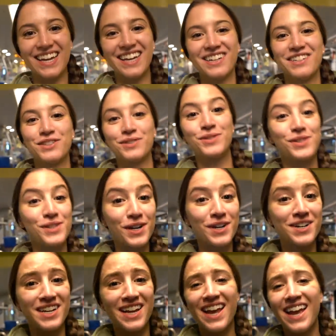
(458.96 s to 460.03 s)
in
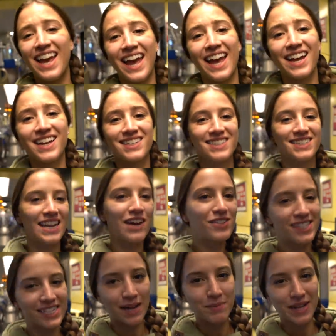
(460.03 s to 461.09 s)
Lucerne, and now
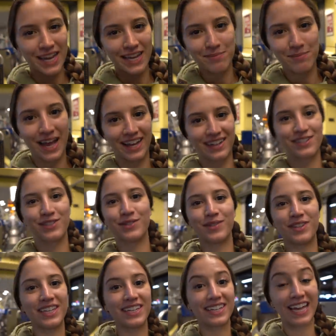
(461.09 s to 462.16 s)
it's time to head back to
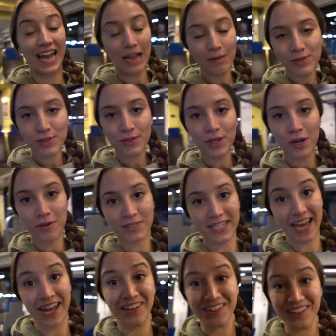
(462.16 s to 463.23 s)
the capsule
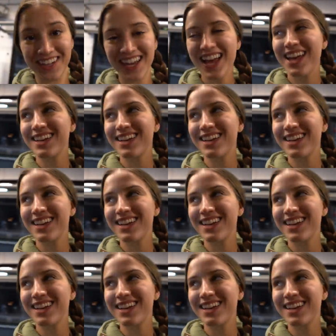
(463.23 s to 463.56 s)
hotel,